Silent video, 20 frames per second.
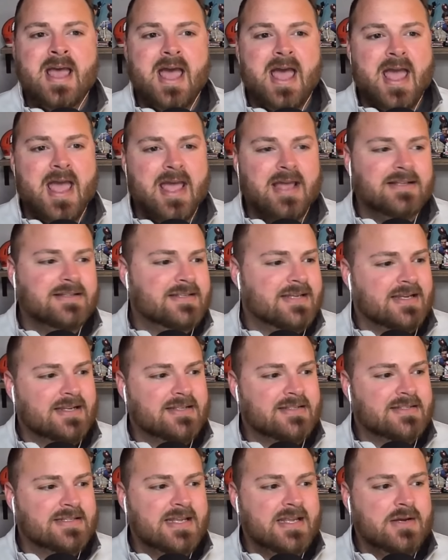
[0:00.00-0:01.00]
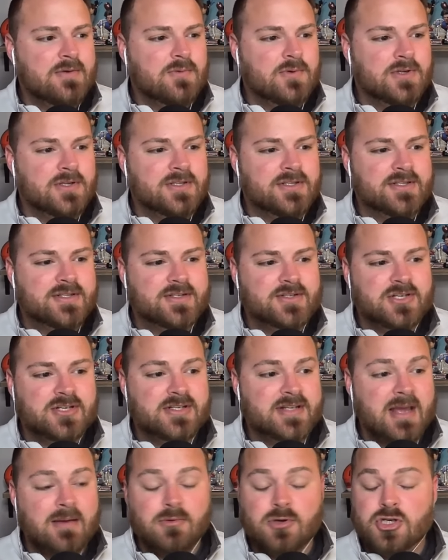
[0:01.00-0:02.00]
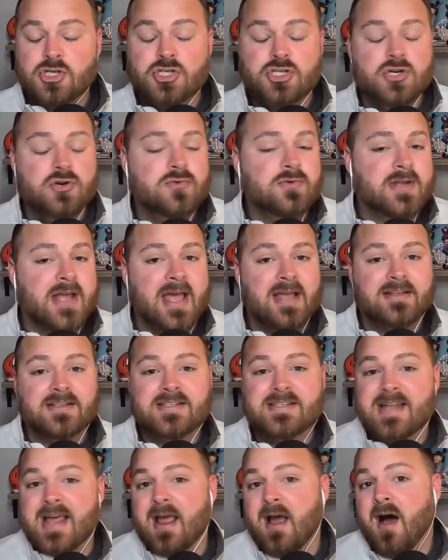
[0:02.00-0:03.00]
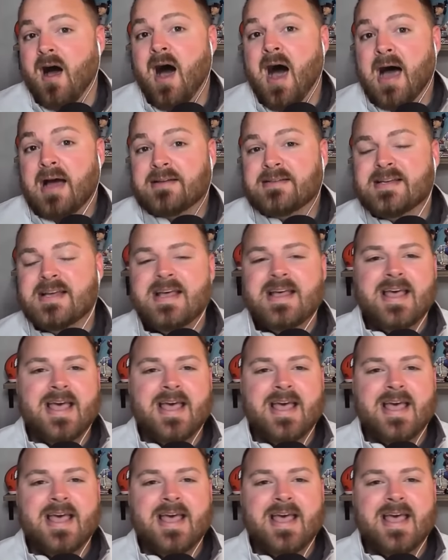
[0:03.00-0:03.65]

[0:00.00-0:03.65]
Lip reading: and Tennessee was just able to shoot and stay hot.